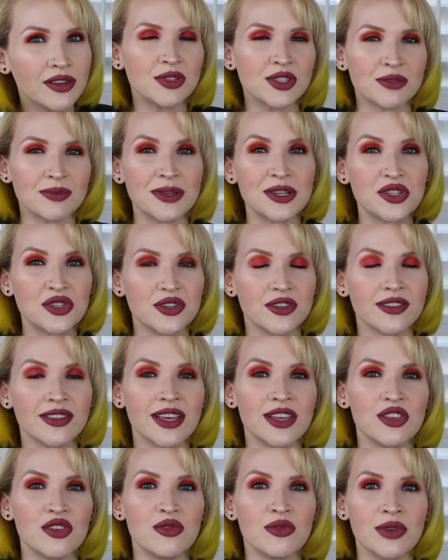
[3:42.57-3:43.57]
Just make sure
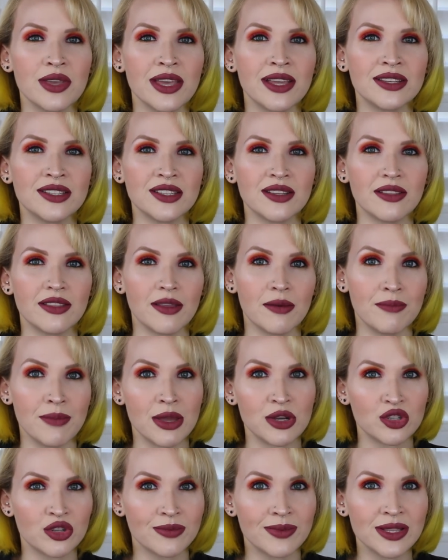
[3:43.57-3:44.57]
that you get the
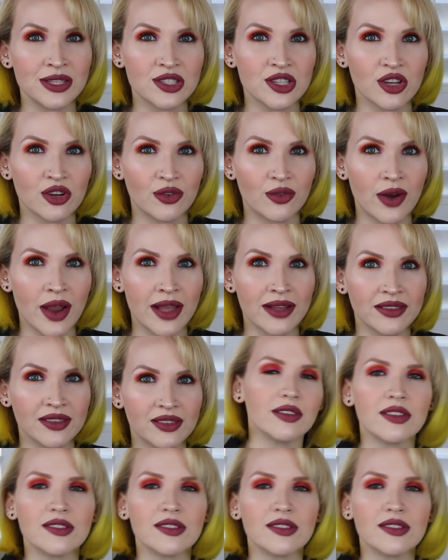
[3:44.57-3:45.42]
measurements correct.